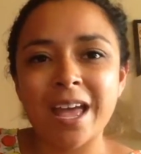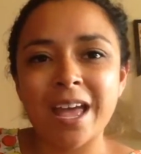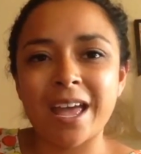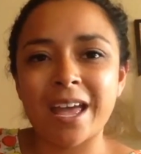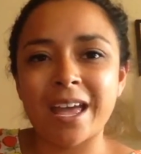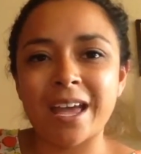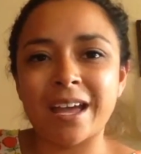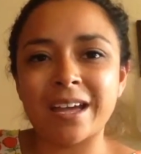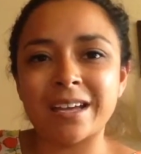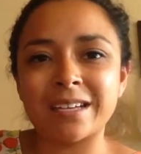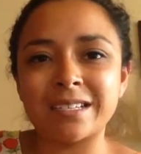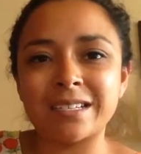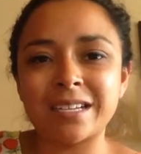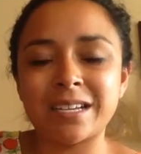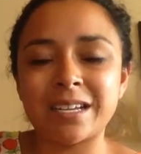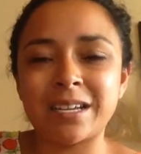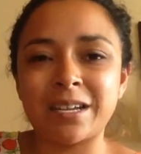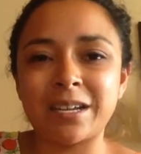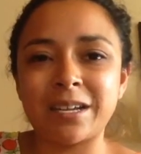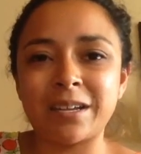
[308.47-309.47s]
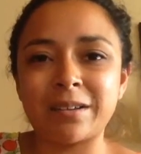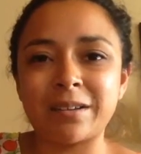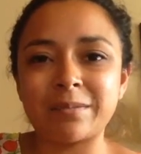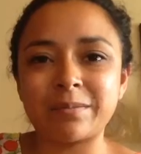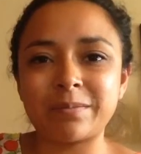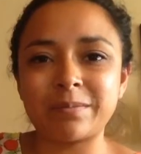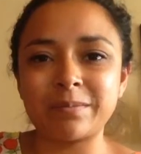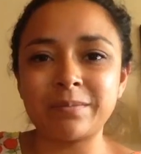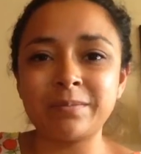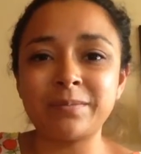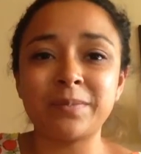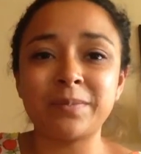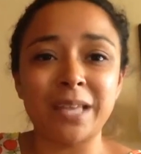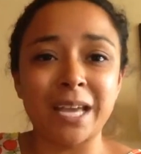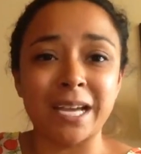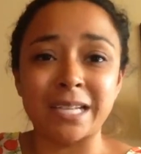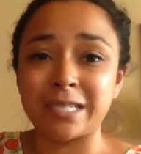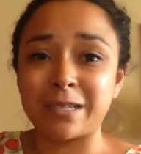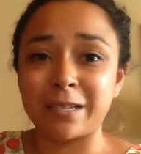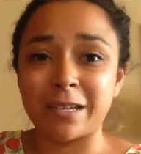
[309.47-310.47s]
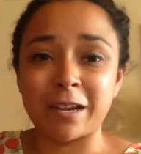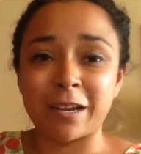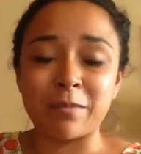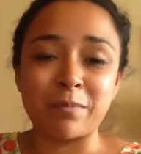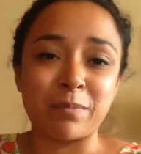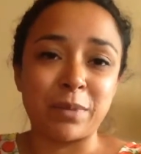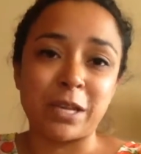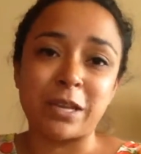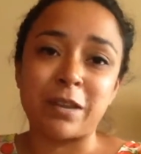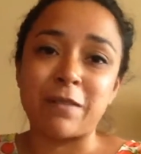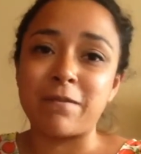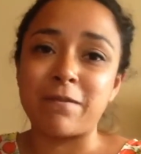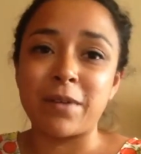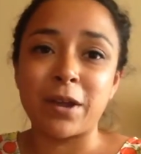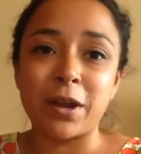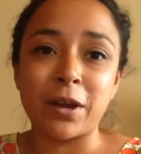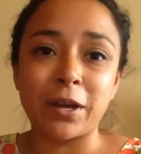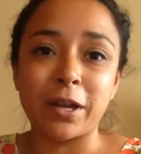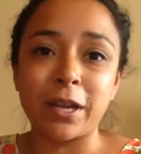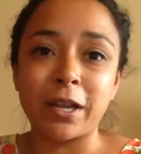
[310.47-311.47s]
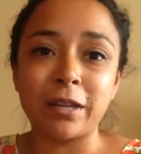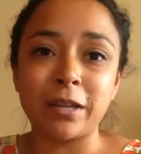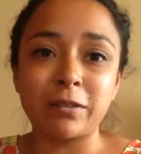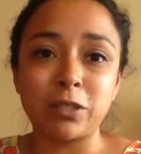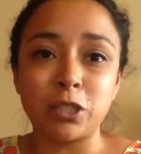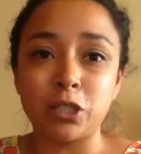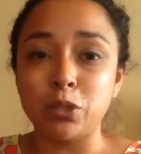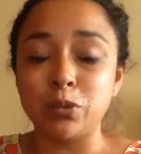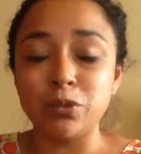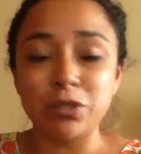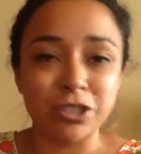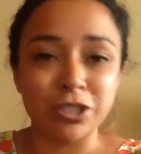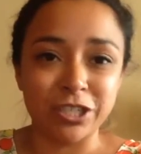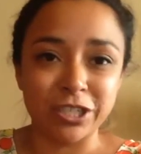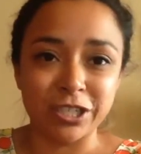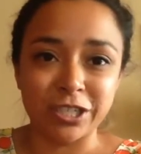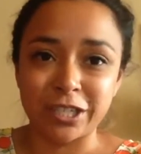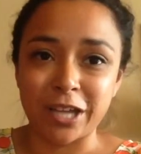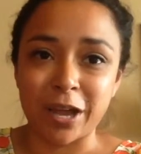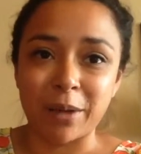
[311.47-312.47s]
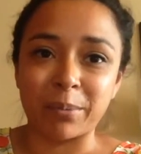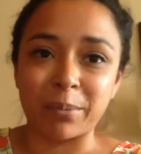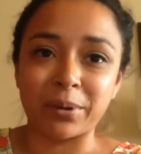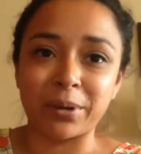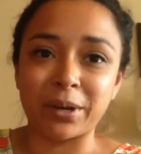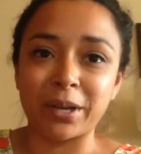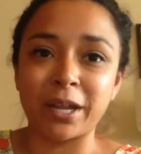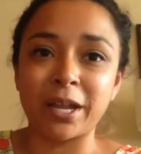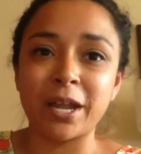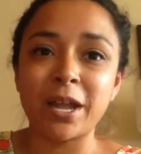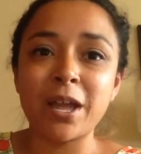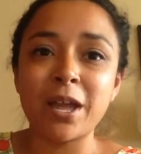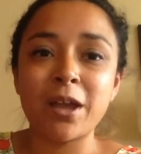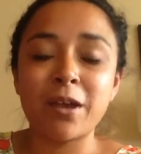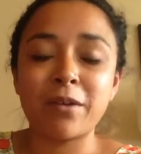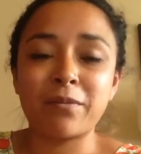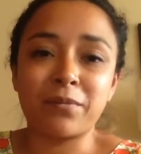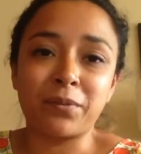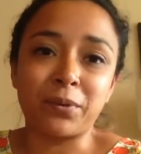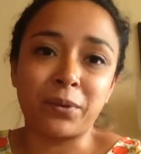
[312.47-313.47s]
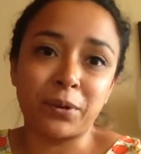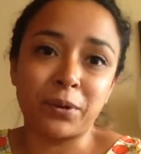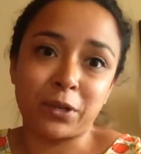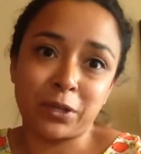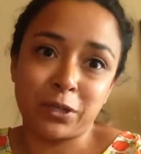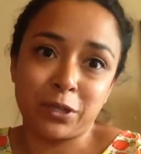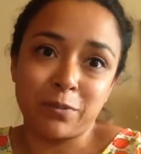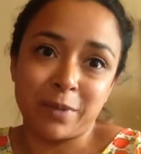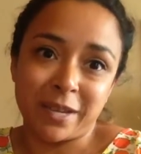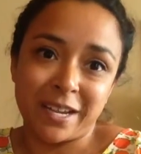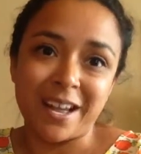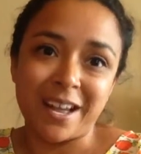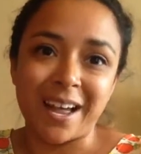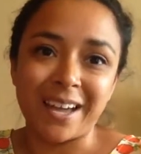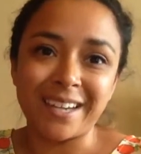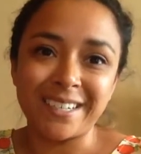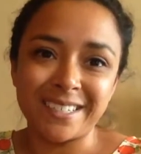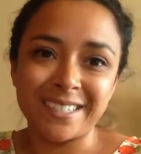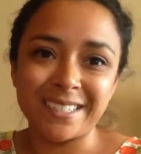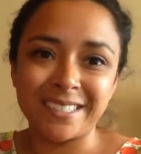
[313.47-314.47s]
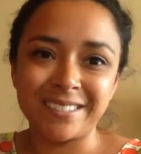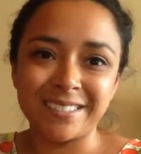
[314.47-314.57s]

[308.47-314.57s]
and it ended up being a very huge discovery for humankind.